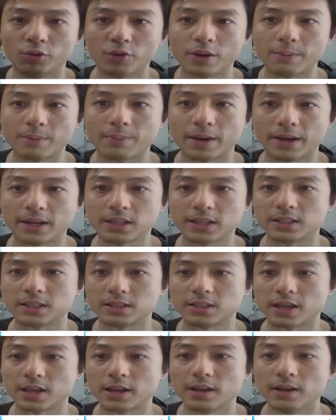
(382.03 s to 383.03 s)
and Binance
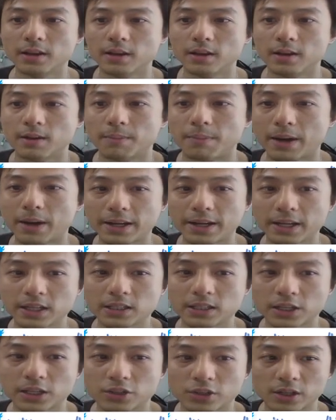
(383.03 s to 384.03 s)
is that
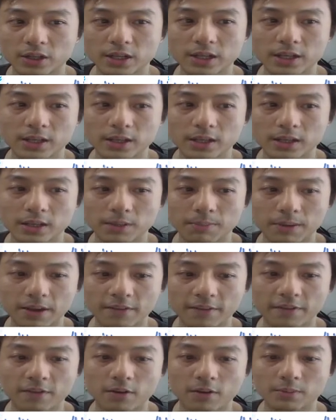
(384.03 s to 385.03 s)
Binance actually
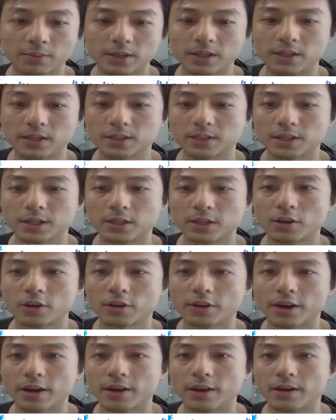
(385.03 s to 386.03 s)
platform is
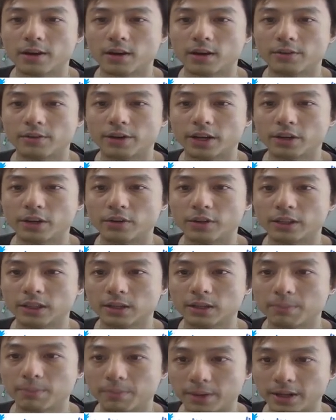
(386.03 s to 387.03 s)
not
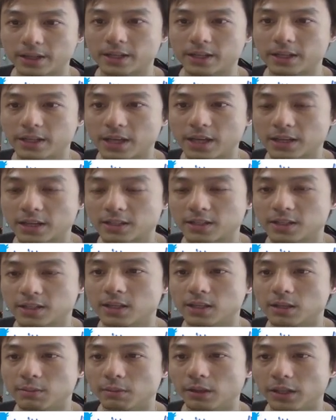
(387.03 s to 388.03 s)
regulated by the SC
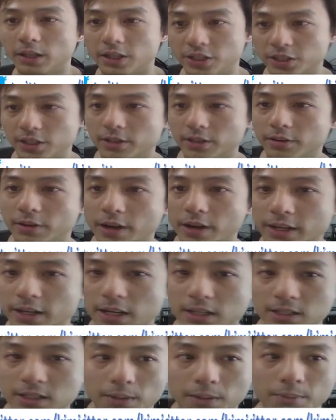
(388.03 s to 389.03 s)
in Malaysia, right?
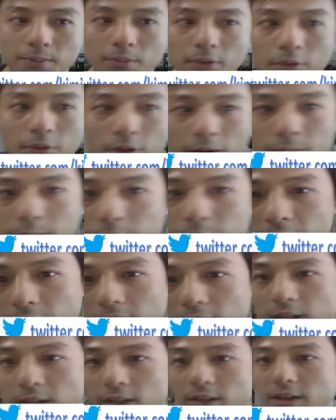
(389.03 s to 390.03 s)
That's one big
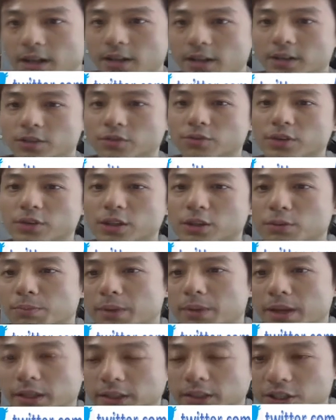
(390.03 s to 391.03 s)
thing that you need to
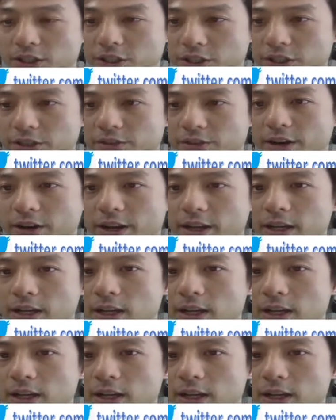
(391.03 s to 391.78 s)
pay attention, right?